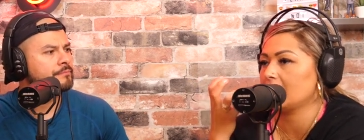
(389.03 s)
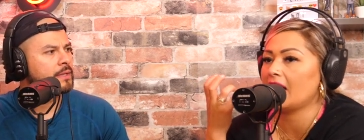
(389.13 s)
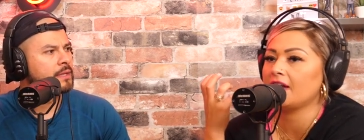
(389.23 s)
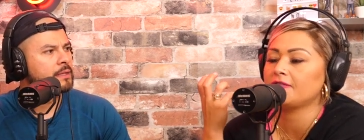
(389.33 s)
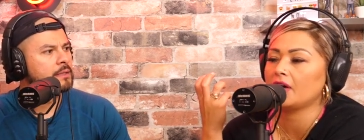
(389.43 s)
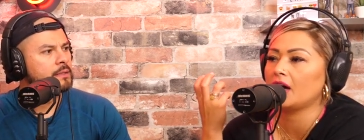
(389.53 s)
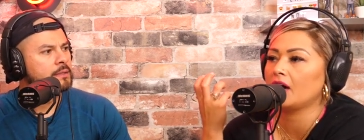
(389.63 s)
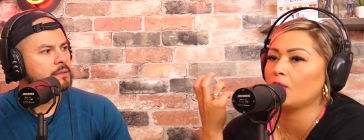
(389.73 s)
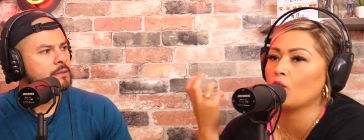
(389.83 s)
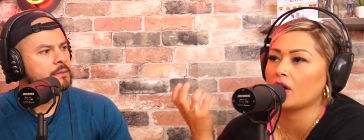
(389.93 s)
Speaker 1: a live
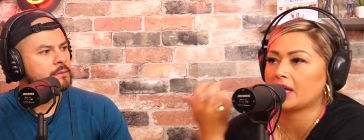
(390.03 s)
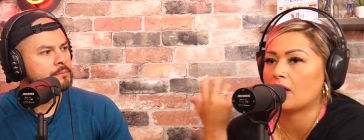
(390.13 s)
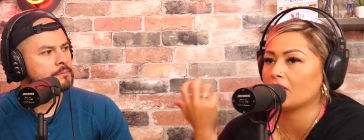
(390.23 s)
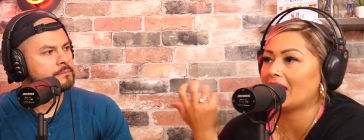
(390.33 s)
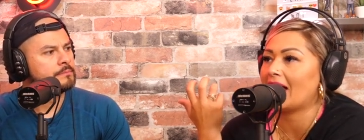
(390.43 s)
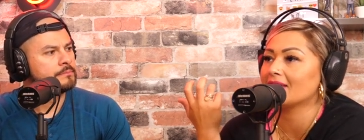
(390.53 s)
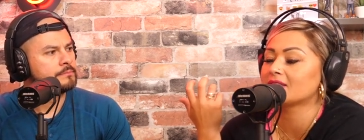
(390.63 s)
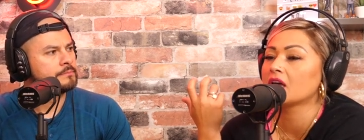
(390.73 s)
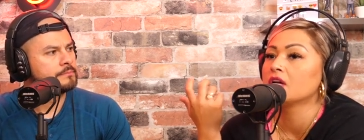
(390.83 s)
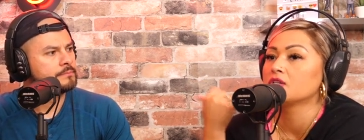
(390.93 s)
uh, workout class.
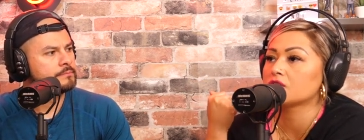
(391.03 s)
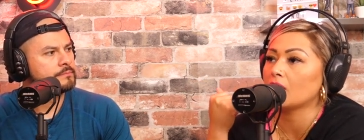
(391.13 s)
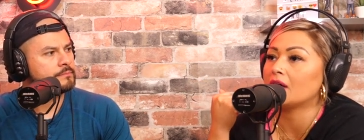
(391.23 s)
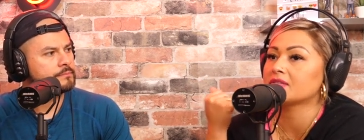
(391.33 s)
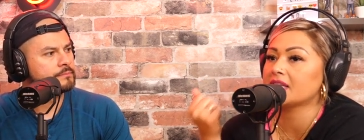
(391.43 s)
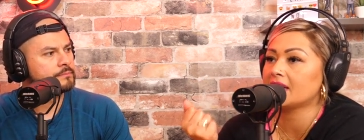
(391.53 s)
So I'll